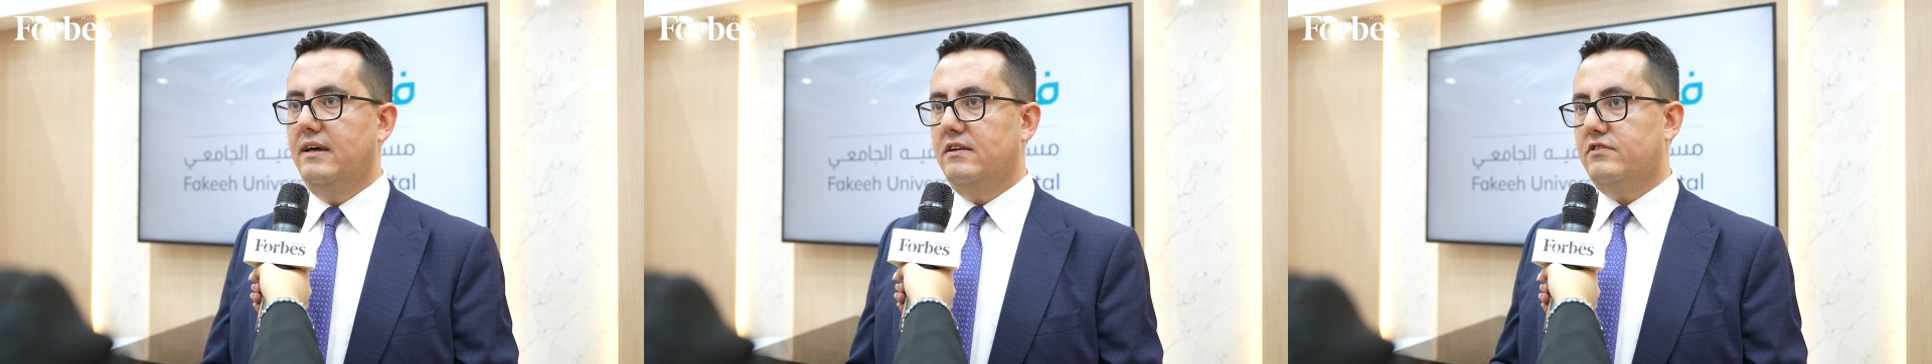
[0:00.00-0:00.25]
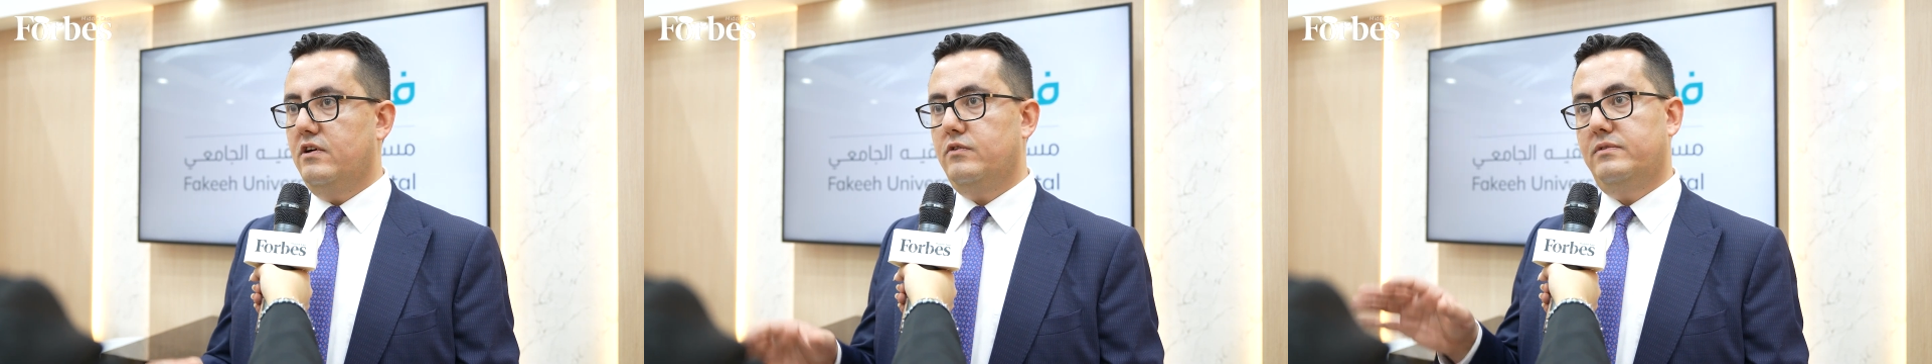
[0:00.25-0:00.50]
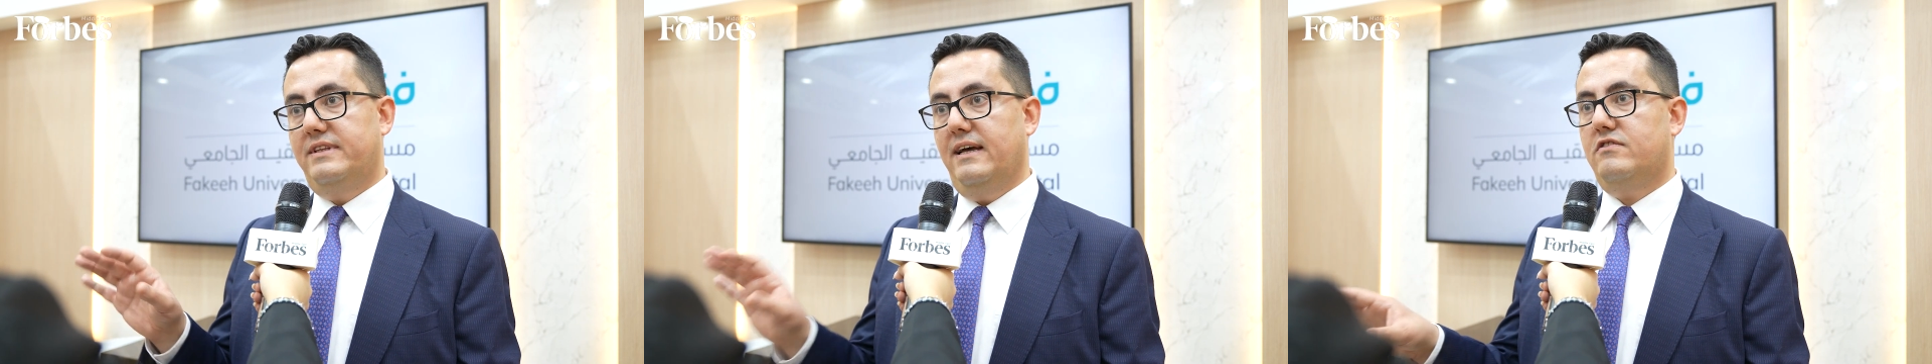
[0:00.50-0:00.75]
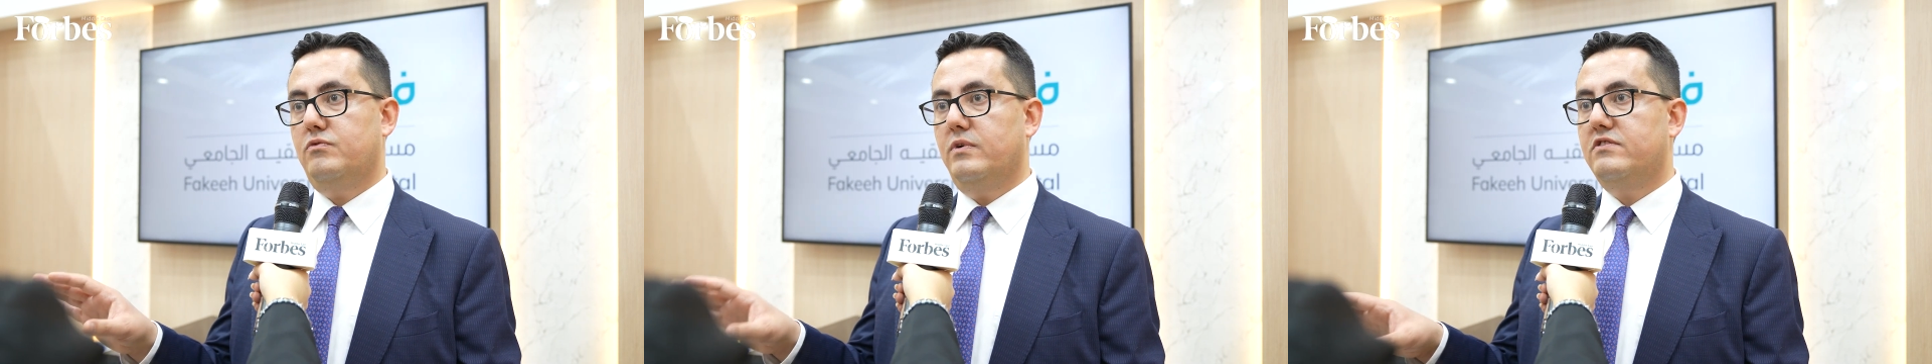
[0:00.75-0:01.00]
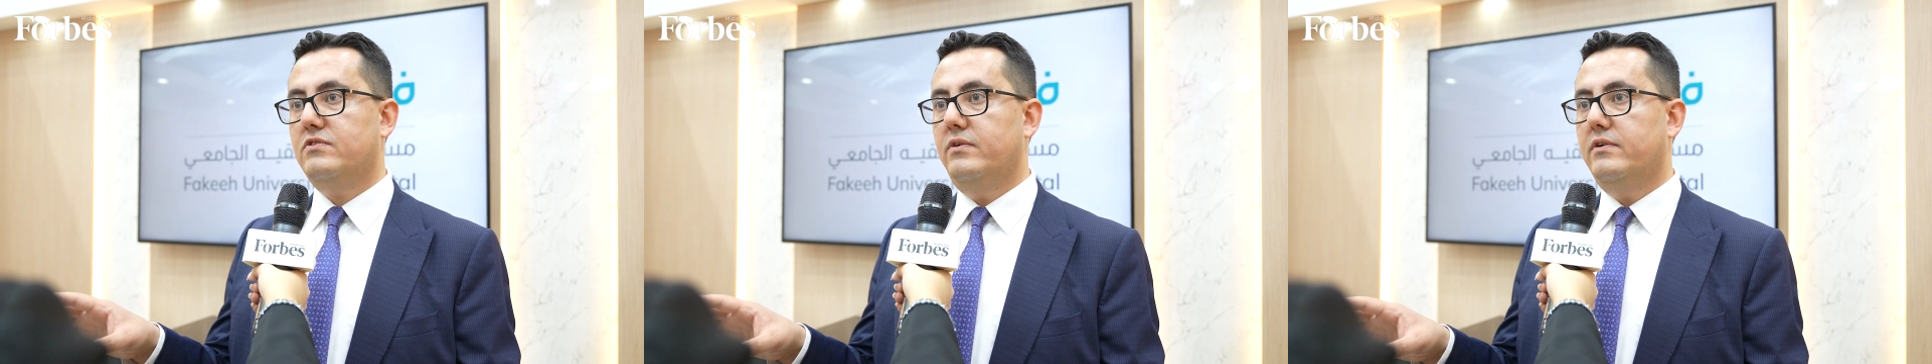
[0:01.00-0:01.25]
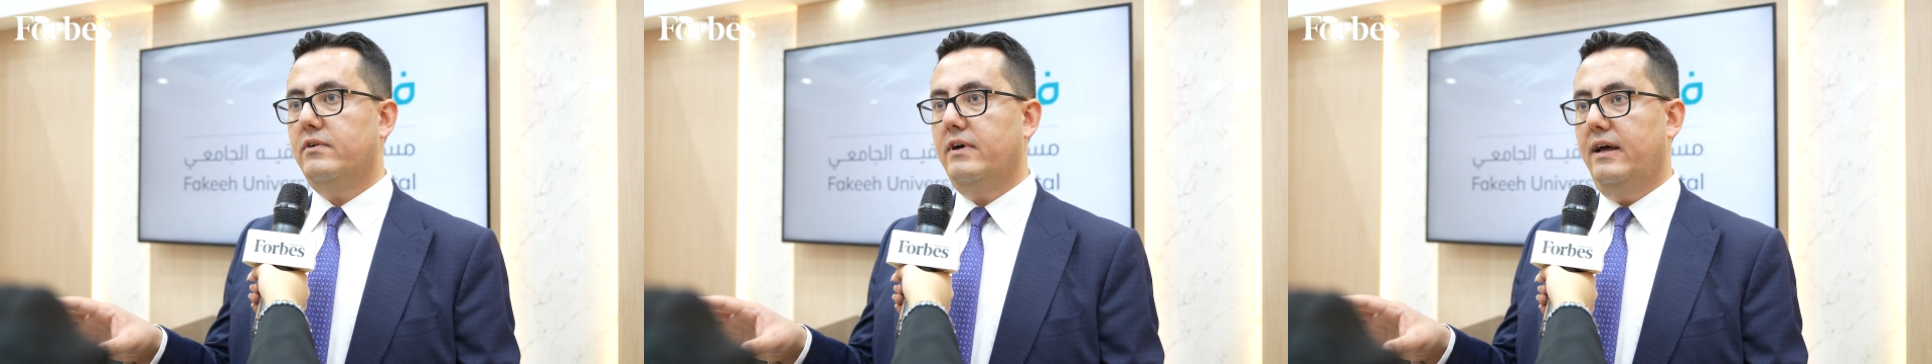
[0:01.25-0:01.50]
So that's what's
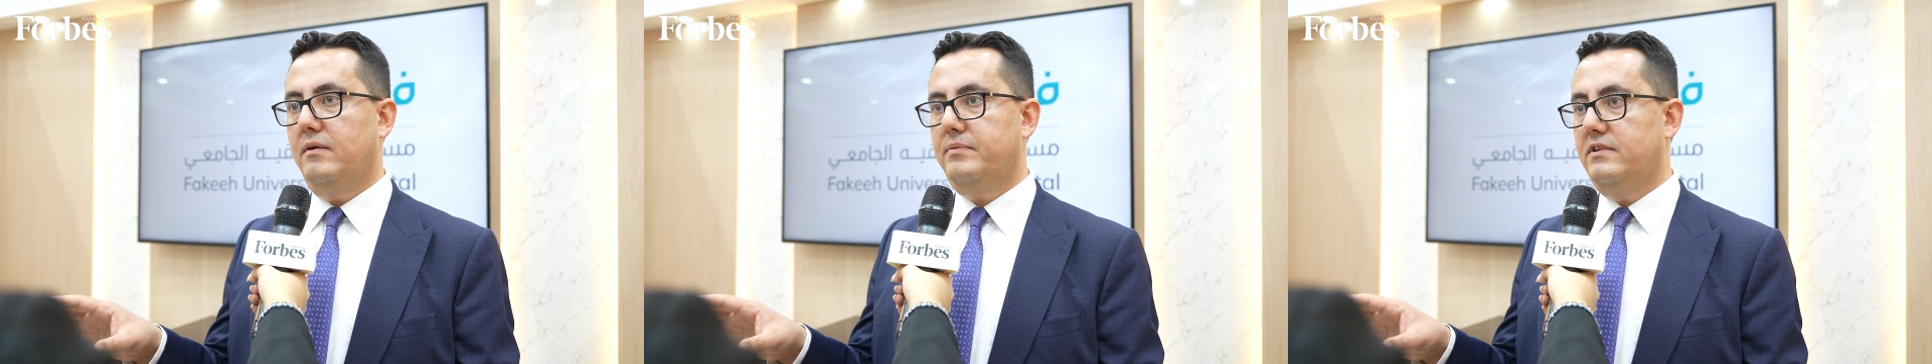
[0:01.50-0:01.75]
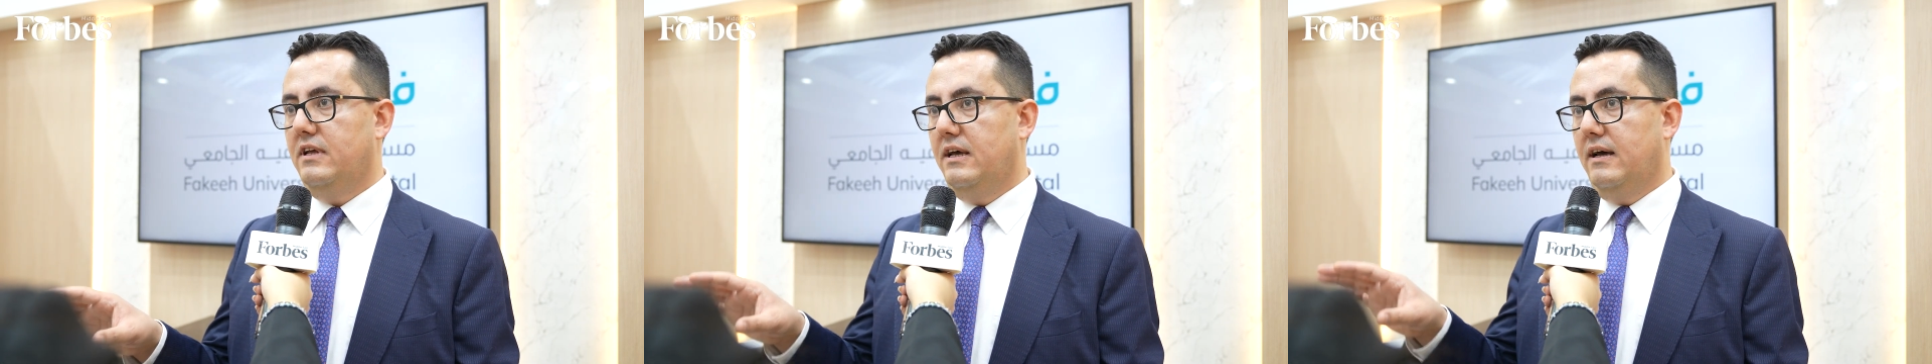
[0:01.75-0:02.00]
going to happen.